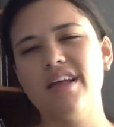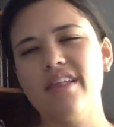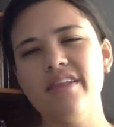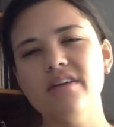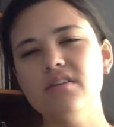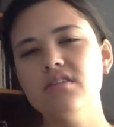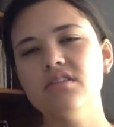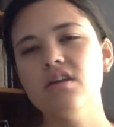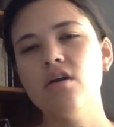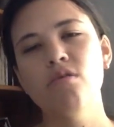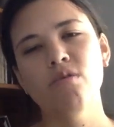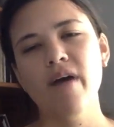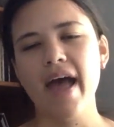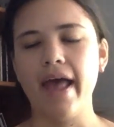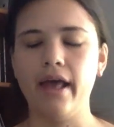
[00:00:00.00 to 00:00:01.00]
there's no
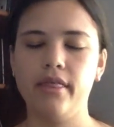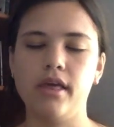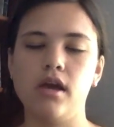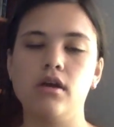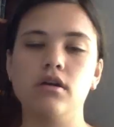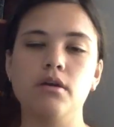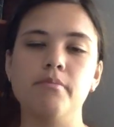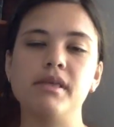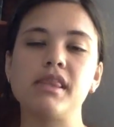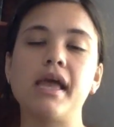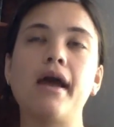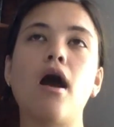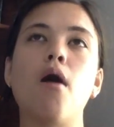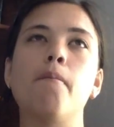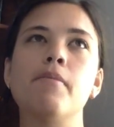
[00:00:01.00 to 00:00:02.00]
way they could have been,
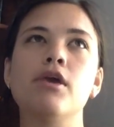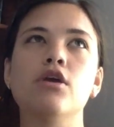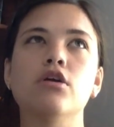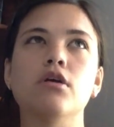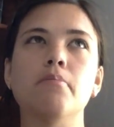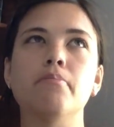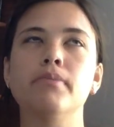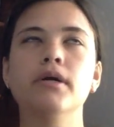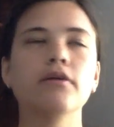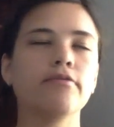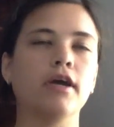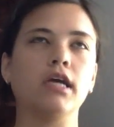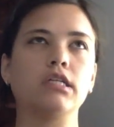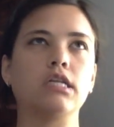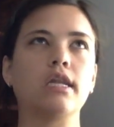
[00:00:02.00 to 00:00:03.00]
all pure and
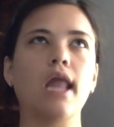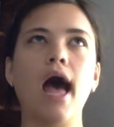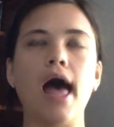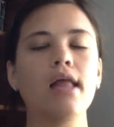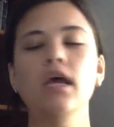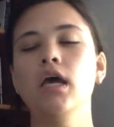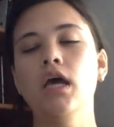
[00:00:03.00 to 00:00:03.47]
perfect and not